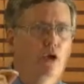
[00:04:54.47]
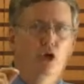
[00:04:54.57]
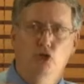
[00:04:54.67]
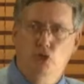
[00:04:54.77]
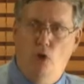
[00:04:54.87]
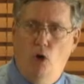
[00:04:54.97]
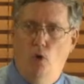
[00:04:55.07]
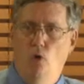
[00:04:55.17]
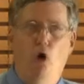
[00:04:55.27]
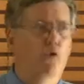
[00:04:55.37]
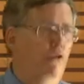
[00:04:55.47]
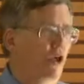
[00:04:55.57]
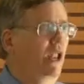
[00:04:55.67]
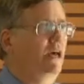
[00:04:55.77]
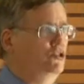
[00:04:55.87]
control over the
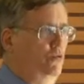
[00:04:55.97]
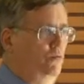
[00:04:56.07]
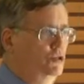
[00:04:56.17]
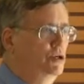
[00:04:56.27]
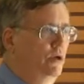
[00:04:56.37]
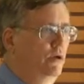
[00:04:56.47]
classrooms.